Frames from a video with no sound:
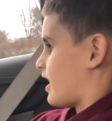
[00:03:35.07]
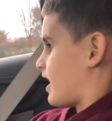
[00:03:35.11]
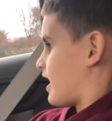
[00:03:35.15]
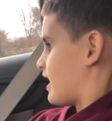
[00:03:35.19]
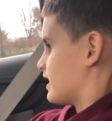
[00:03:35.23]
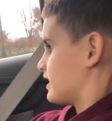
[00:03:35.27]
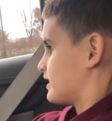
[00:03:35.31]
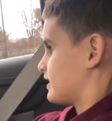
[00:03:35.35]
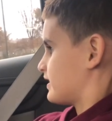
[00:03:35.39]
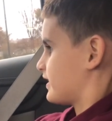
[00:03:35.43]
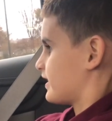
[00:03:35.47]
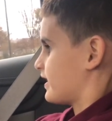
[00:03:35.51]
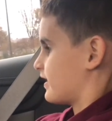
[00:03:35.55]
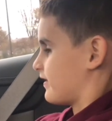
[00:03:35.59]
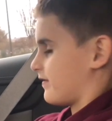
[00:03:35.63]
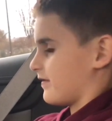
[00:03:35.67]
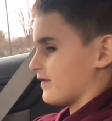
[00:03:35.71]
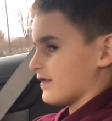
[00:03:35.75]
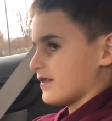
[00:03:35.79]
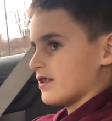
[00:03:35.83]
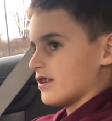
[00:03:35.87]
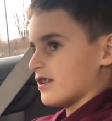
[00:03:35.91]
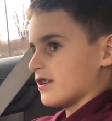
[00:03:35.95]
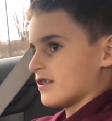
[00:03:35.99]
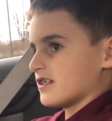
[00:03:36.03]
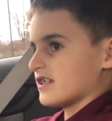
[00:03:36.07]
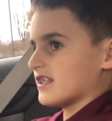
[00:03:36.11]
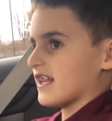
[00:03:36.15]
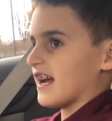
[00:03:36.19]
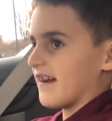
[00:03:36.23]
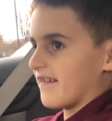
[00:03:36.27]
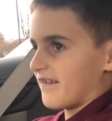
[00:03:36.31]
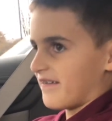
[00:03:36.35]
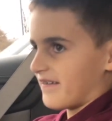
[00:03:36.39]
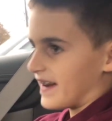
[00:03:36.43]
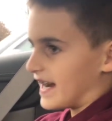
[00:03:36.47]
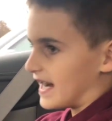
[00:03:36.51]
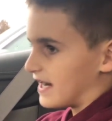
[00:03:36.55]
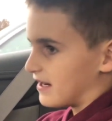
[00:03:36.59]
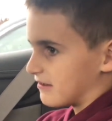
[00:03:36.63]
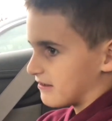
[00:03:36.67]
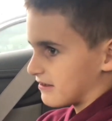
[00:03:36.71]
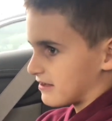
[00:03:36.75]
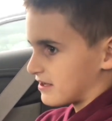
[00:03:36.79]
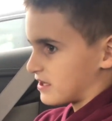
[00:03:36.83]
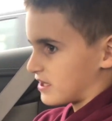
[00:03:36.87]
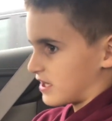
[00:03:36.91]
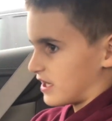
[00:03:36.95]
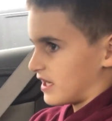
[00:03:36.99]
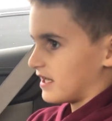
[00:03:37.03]
I should have took that
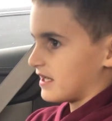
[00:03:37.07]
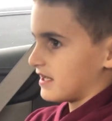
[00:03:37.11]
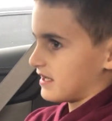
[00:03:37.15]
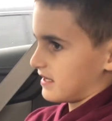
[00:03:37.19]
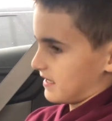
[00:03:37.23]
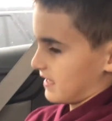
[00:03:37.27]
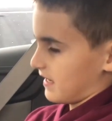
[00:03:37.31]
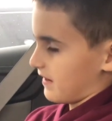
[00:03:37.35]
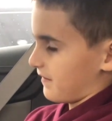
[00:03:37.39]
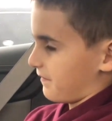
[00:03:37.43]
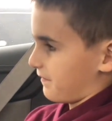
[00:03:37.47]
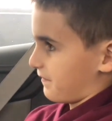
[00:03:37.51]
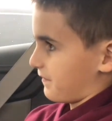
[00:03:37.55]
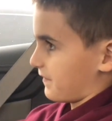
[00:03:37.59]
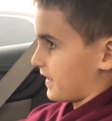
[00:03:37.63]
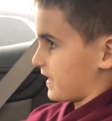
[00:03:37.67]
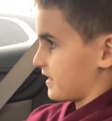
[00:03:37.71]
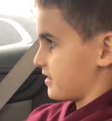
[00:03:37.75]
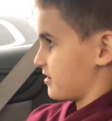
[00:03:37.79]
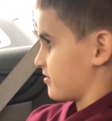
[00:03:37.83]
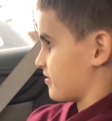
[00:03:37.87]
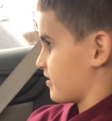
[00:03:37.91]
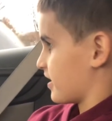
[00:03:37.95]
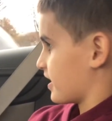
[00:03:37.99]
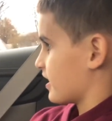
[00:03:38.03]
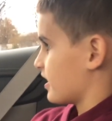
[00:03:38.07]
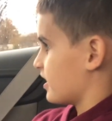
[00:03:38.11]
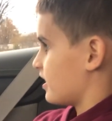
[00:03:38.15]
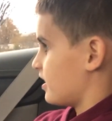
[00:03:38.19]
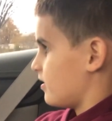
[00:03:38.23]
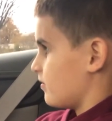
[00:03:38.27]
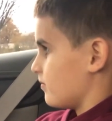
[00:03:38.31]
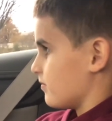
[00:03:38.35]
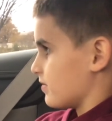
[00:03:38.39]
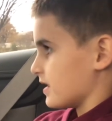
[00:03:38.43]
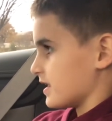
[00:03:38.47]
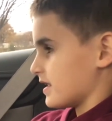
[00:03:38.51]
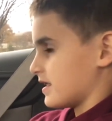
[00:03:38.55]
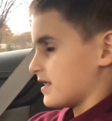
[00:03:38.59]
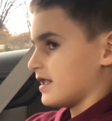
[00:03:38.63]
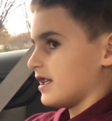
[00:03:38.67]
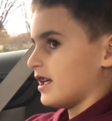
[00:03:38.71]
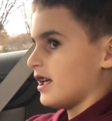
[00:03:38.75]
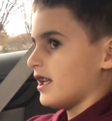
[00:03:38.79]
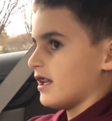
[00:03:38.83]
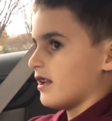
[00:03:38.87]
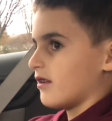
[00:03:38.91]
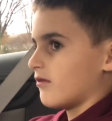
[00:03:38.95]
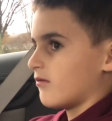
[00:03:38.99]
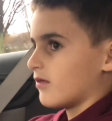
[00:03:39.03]
foul shot instead of Frederick. Because
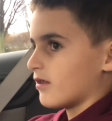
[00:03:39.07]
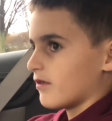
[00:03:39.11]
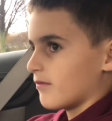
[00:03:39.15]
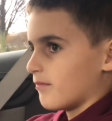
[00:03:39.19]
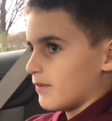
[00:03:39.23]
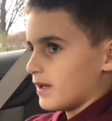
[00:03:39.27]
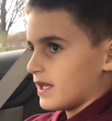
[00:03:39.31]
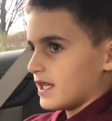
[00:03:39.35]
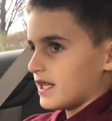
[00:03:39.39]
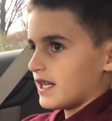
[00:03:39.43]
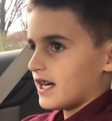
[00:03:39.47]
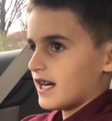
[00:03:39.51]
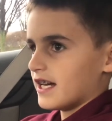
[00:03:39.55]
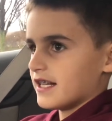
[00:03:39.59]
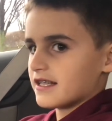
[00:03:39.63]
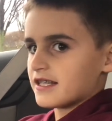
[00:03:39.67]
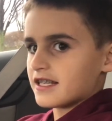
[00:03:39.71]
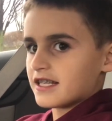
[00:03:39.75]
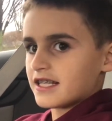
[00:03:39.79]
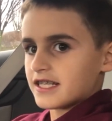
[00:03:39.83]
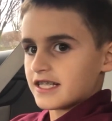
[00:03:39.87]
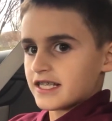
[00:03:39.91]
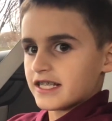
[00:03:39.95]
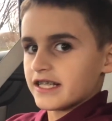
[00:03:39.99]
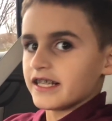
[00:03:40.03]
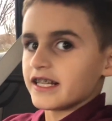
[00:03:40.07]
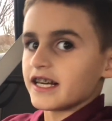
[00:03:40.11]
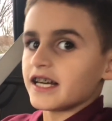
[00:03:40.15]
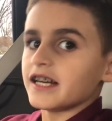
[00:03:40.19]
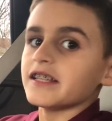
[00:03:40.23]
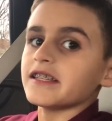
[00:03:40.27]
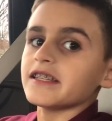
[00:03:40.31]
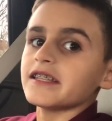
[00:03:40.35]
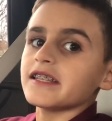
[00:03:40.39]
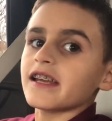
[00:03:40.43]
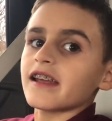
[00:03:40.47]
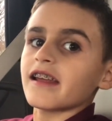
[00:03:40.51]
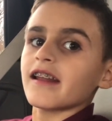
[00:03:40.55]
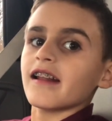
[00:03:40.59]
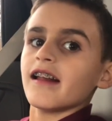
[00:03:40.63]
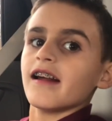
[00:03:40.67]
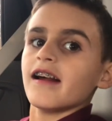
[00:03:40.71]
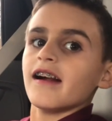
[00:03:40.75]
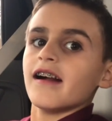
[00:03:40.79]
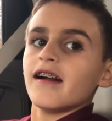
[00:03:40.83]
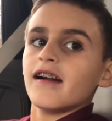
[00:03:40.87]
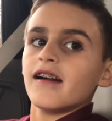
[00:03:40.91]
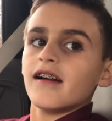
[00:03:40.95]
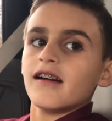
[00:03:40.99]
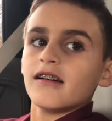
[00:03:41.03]
then it would have been 19-19.
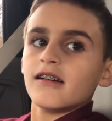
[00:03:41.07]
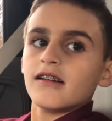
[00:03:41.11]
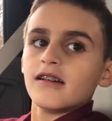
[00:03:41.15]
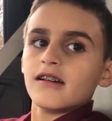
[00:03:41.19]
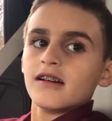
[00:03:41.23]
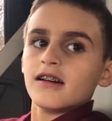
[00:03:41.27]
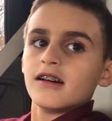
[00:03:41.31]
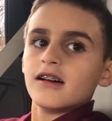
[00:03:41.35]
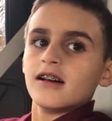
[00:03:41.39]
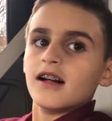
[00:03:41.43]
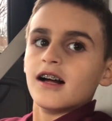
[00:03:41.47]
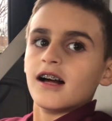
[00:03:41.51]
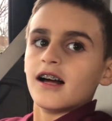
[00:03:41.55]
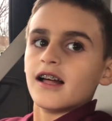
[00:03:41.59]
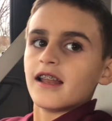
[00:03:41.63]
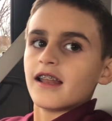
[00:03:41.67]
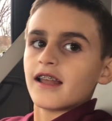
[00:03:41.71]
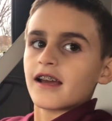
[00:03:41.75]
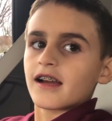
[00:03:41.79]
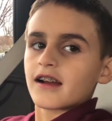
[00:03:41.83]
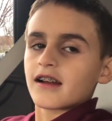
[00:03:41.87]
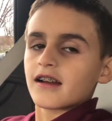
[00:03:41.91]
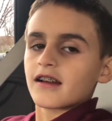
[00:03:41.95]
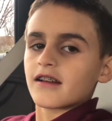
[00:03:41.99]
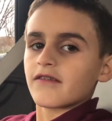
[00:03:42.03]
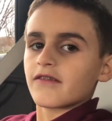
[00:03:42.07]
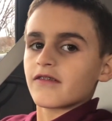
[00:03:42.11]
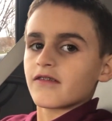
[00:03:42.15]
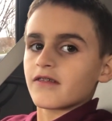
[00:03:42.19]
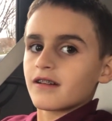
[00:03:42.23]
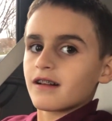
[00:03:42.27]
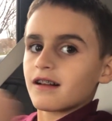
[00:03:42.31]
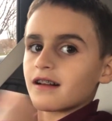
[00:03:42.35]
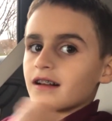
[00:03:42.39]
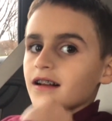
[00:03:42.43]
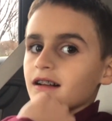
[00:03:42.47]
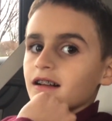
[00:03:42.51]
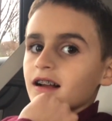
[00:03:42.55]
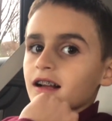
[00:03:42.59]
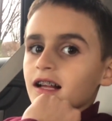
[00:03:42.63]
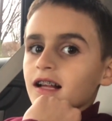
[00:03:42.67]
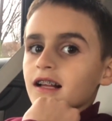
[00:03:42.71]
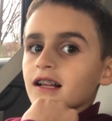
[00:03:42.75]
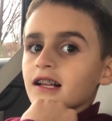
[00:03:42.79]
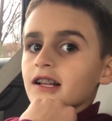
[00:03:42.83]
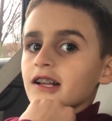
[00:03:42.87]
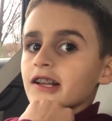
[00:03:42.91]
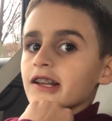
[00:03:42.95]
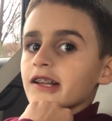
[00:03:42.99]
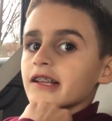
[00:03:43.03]
Yeah. And I could have...
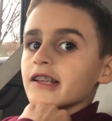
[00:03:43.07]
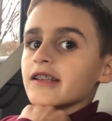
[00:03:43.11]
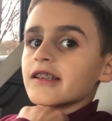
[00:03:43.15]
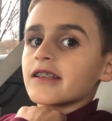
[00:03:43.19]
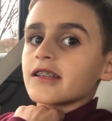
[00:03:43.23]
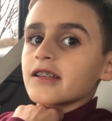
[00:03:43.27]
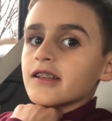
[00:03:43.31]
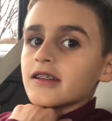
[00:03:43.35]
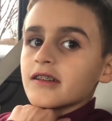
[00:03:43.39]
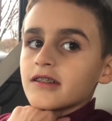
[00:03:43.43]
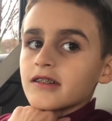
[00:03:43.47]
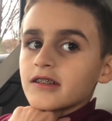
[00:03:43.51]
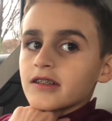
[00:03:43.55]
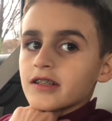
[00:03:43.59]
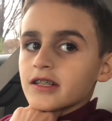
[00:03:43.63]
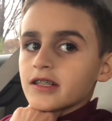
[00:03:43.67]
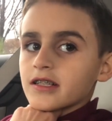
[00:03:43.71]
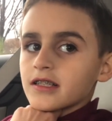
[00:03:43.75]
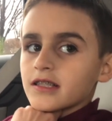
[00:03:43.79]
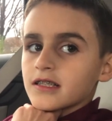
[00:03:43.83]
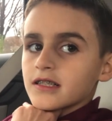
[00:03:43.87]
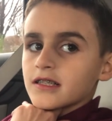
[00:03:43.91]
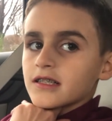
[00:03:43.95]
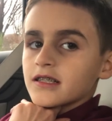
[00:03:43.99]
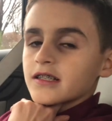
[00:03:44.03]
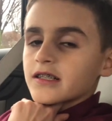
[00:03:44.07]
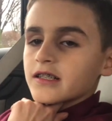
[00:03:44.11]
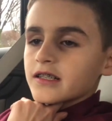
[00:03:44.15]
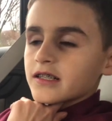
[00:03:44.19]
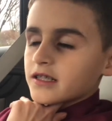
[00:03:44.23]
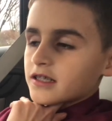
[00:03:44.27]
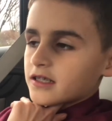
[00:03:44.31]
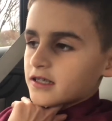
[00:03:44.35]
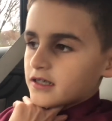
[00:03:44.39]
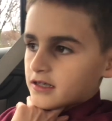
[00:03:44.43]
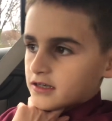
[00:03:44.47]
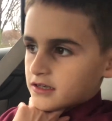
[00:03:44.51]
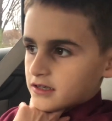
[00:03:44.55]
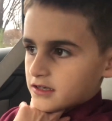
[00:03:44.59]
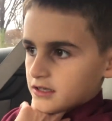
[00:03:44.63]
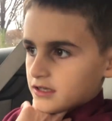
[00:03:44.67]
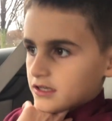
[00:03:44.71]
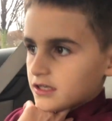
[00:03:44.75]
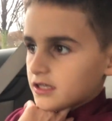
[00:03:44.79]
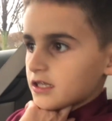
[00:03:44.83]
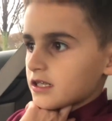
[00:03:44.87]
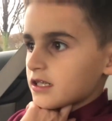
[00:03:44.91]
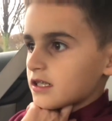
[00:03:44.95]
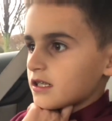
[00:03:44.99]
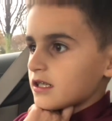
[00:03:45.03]
Yeah. Okay,
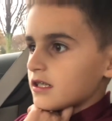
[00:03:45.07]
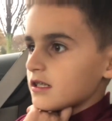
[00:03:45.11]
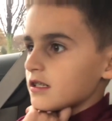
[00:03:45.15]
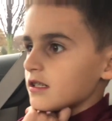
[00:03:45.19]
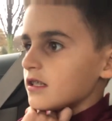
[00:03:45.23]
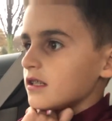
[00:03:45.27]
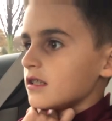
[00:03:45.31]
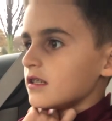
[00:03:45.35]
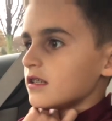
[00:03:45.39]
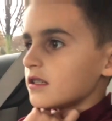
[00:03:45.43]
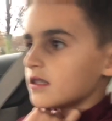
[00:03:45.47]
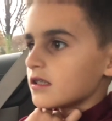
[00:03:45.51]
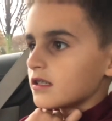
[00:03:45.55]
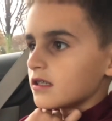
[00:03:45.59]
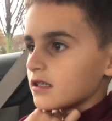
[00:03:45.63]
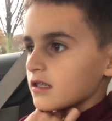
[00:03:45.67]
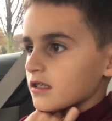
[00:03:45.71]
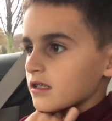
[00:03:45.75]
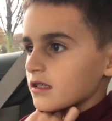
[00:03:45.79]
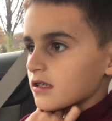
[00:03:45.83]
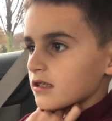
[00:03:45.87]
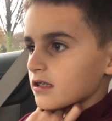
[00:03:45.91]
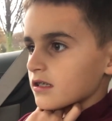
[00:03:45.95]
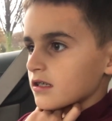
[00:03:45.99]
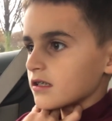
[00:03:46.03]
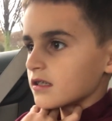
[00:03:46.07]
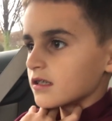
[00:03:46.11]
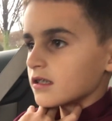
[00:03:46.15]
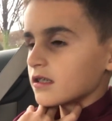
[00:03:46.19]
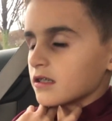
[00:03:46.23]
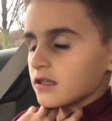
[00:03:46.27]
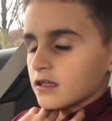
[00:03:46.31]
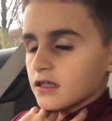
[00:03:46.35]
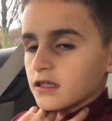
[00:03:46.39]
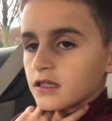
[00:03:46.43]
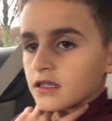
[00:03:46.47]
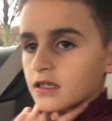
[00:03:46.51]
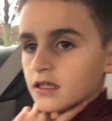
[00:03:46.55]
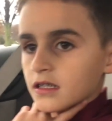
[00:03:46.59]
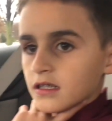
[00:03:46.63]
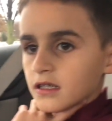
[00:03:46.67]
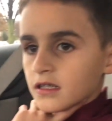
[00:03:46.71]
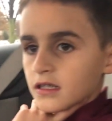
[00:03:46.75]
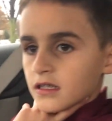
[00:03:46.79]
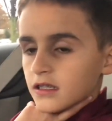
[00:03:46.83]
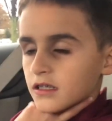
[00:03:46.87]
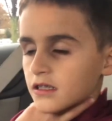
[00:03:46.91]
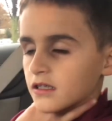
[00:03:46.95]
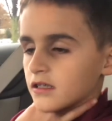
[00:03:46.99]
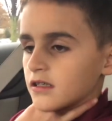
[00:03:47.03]
well, anyway, thank you
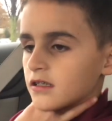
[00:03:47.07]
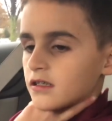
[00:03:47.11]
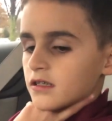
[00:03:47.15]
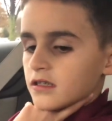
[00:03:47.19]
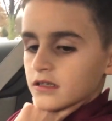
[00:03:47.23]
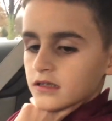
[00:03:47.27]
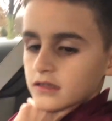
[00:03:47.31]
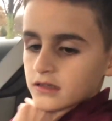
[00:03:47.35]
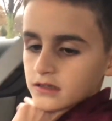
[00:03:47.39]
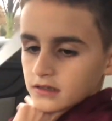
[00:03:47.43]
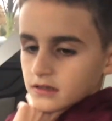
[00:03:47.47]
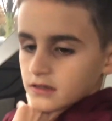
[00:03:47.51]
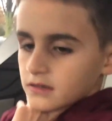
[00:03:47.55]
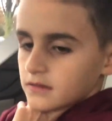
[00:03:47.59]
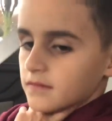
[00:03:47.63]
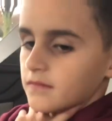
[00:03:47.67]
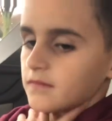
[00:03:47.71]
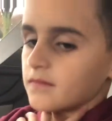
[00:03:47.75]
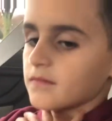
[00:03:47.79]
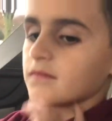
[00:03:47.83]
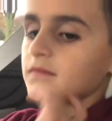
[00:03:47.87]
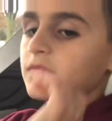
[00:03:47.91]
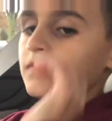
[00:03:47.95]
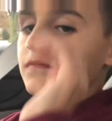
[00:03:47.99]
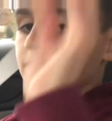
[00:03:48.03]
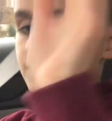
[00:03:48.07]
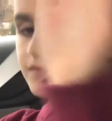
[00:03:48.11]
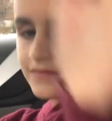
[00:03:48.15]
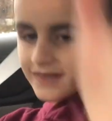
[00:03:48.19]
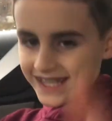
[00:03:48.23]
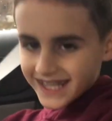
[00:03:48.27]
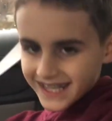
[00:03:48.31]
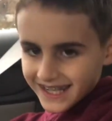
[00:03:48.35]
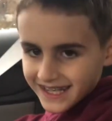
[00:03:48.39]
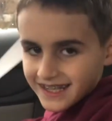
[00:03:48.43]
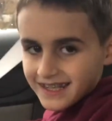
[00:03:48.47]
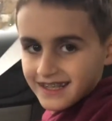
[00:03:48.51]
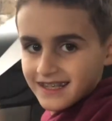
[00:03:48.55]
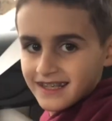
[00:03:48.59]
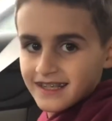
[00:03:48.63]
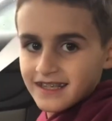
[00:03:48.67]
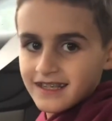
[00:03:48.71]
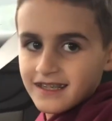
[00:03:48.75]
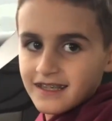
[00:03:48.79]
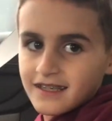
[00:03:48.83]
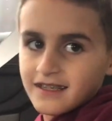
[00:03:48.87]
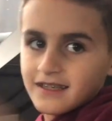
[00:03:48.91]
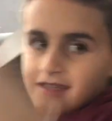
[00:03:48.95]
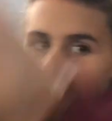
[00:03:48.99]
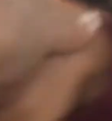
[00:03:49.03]
for letting me interview.
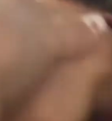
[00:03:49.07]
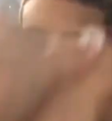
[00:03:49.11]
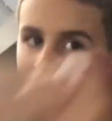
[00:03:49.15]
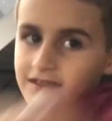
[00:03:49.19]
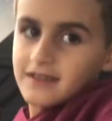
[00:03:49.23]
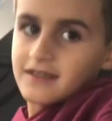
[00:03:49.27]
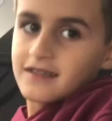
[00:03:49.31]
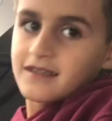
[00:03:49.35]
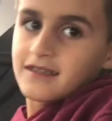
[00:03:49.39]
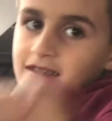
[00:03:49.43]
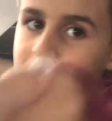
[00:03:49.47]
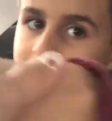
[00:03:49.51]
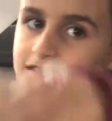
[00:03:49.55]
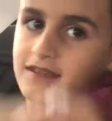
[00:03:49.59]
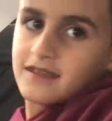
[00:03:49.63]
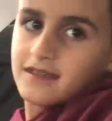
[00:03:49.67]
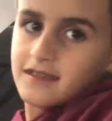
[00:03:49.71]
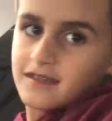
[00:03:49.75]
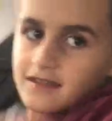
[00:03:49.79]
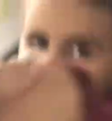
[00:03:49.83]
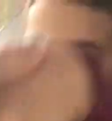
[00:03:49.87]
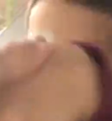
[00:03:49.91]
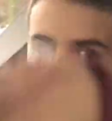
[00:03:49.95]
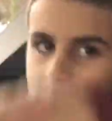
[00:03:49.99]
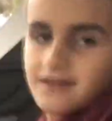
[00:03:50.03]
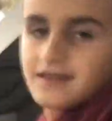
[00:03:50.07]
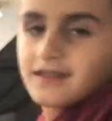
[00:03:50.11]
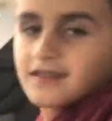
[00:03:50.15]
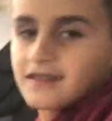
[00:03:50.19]
It was a pleasure.